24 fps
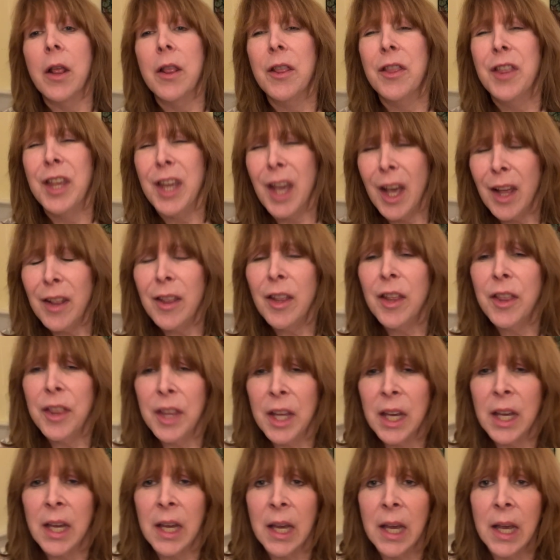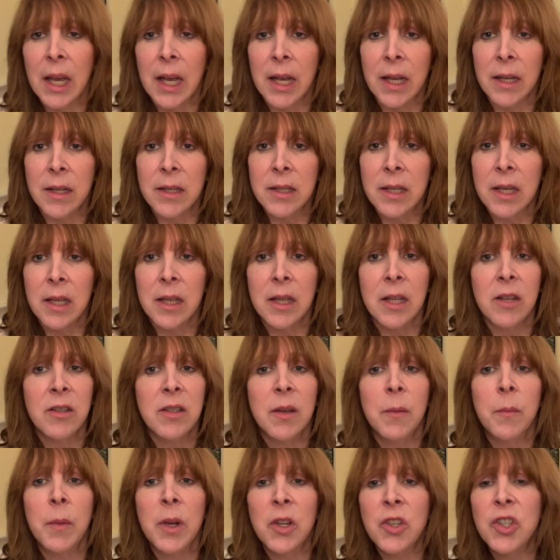The other thing is there's
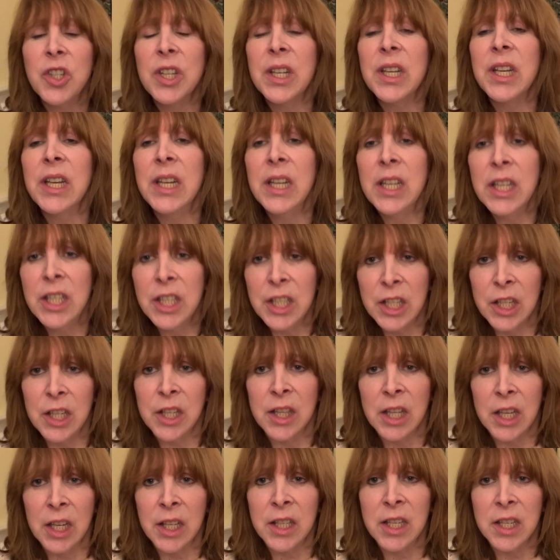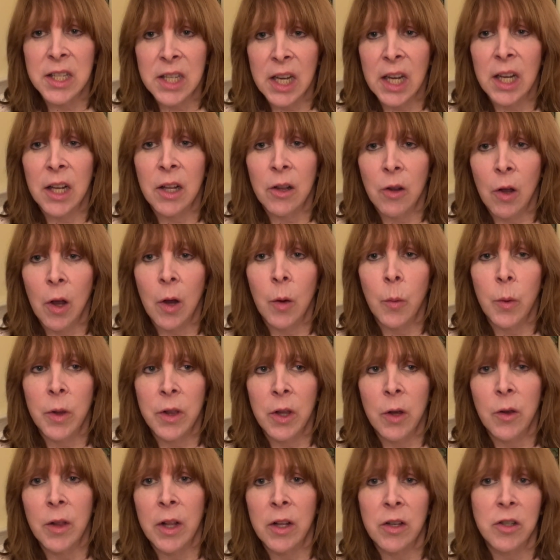a much easier thing to take along with
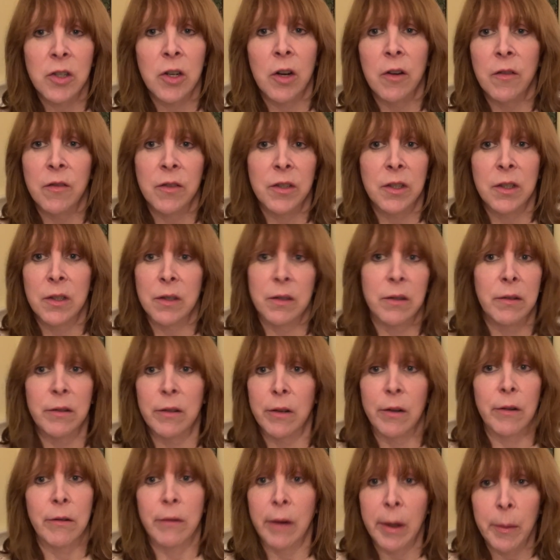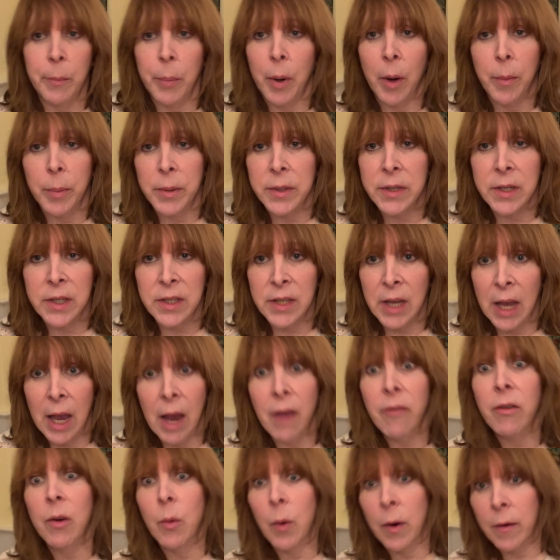you that serves great purposes
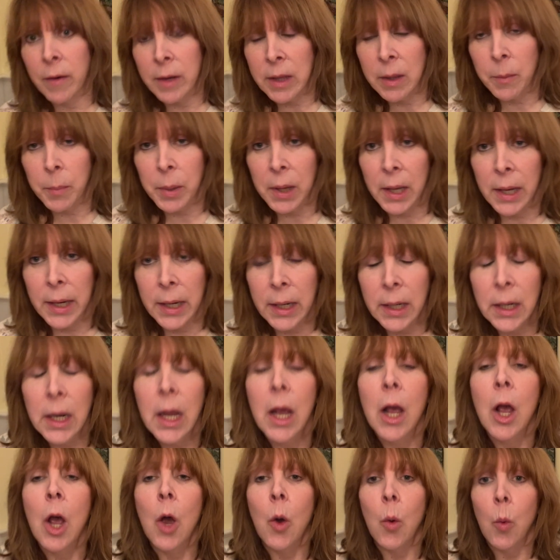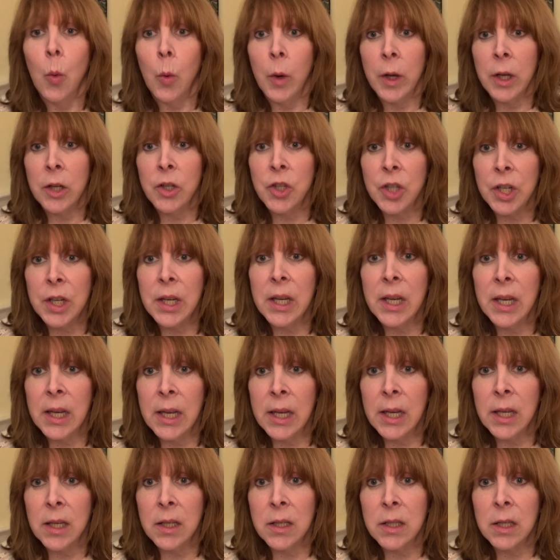everywhere in the plane, which
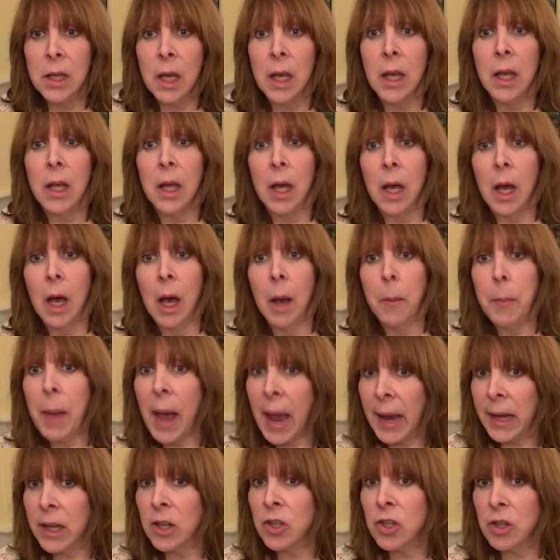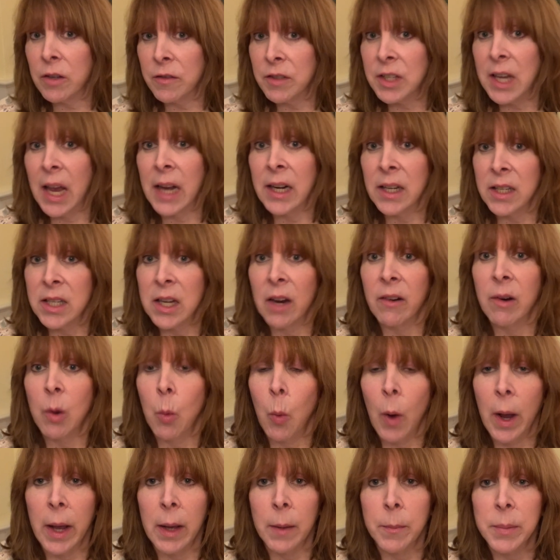is a package of sanitary
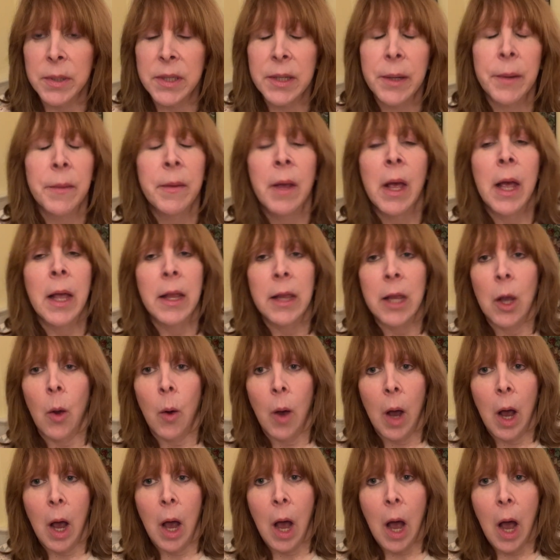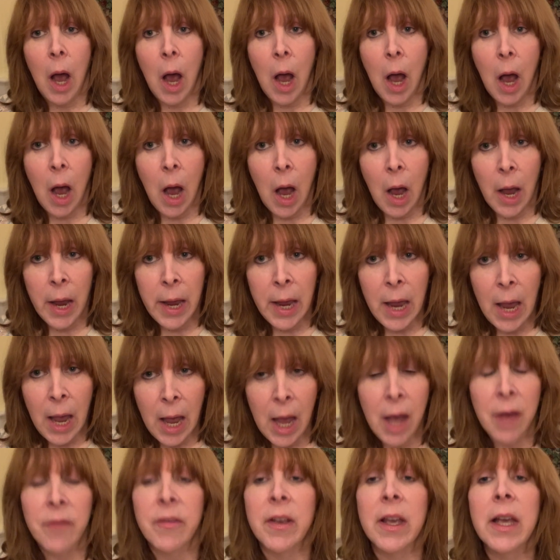wipes. Now, I
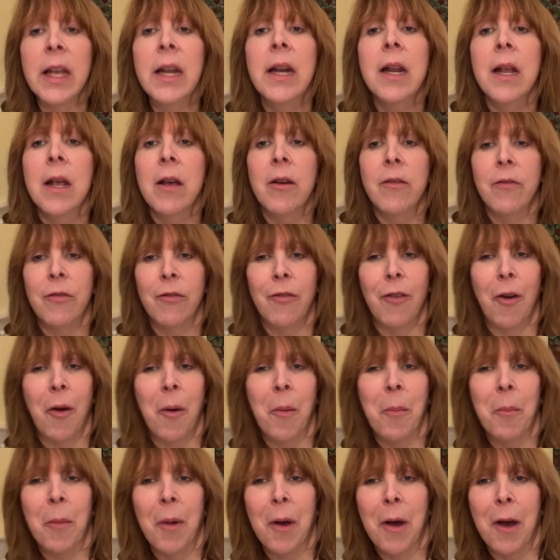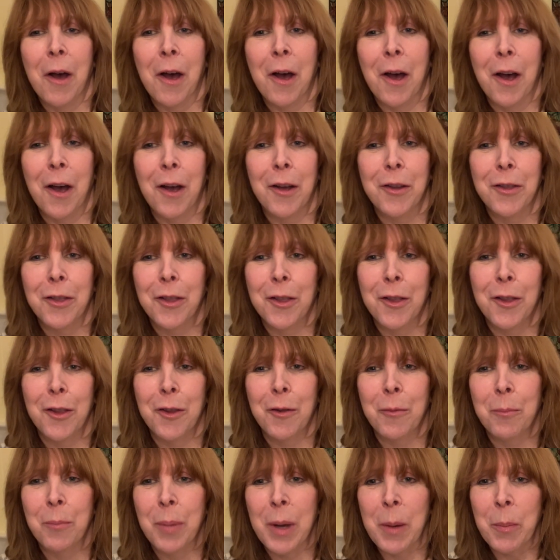have it from
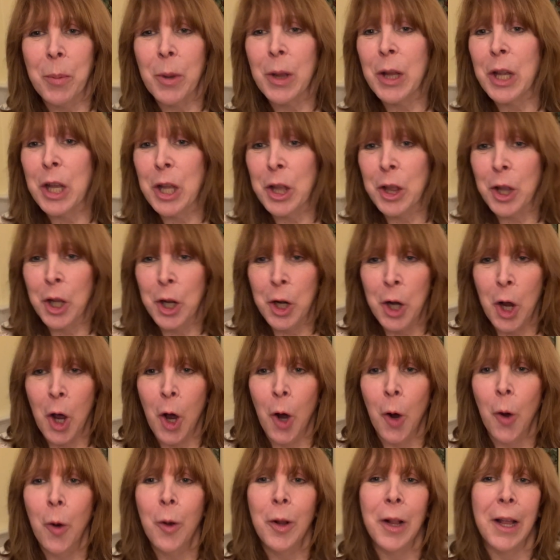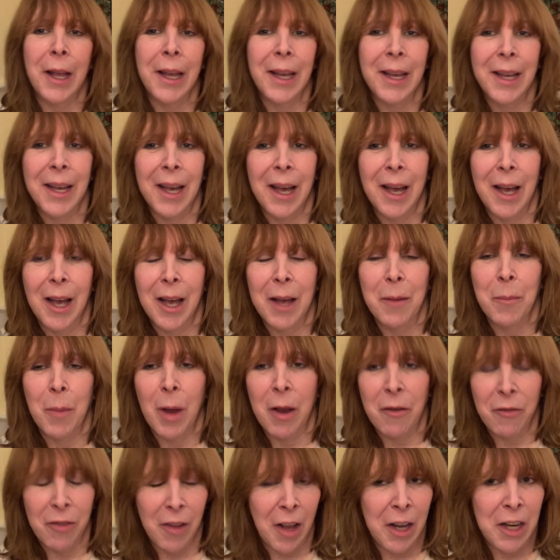people in the know, like
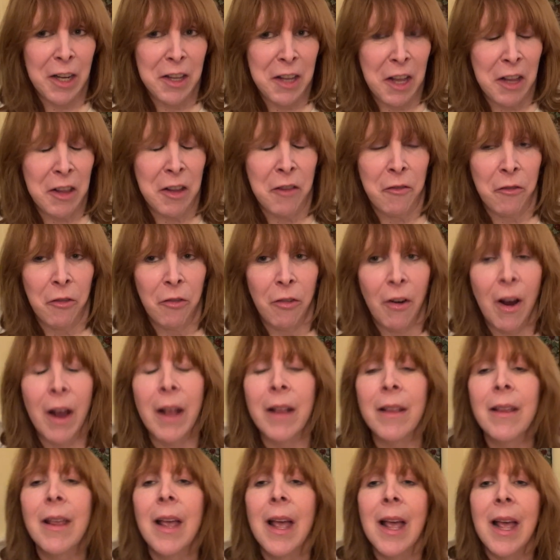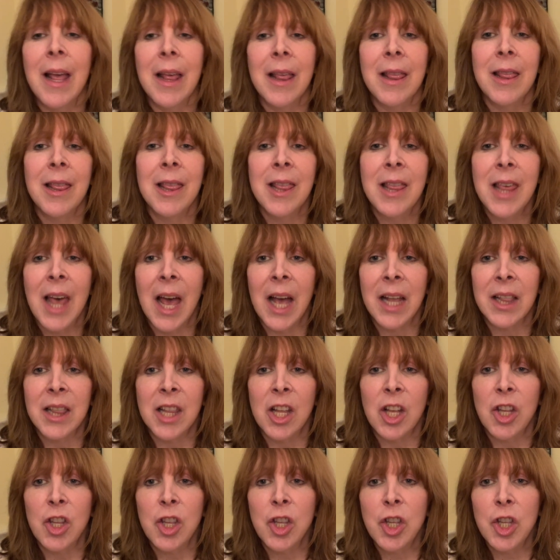my flight attendant friend, that
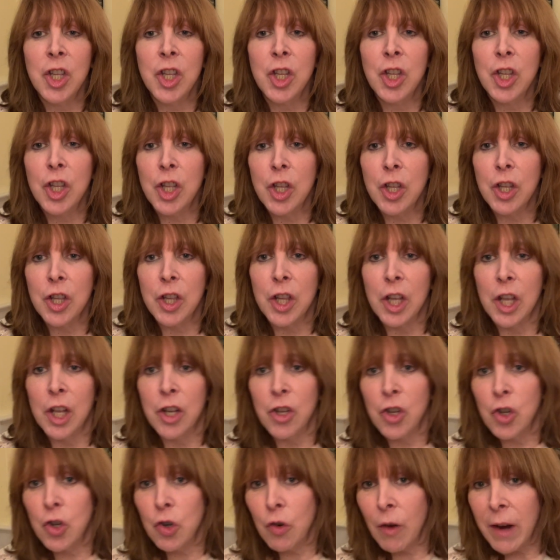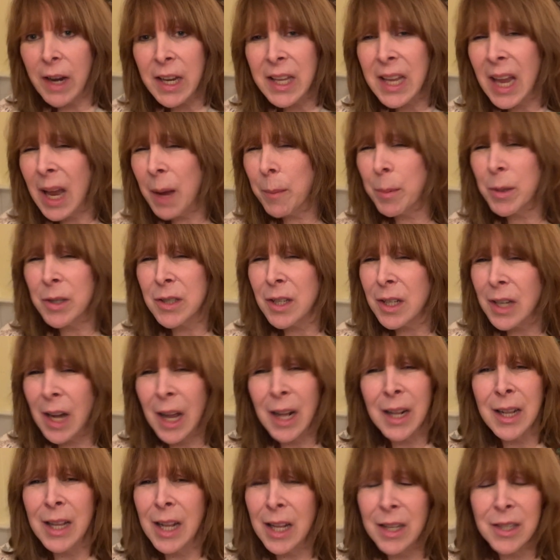the tray tables are
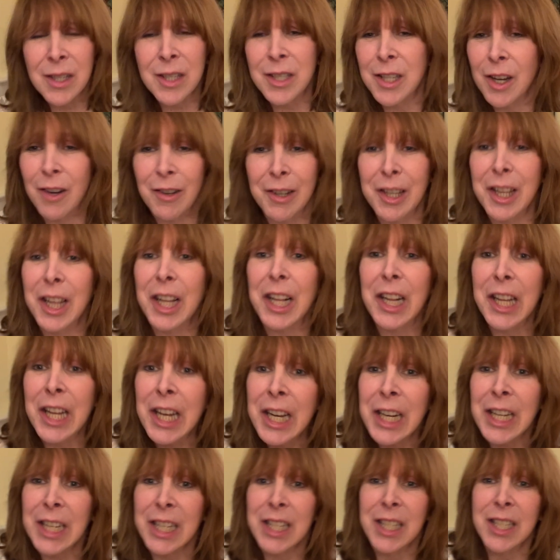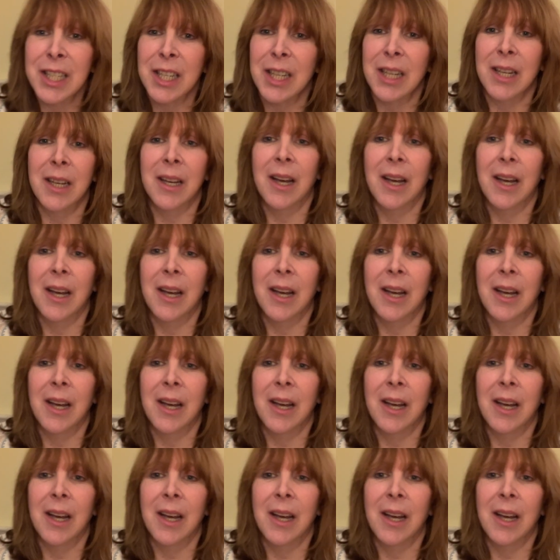not necessarily the cleanest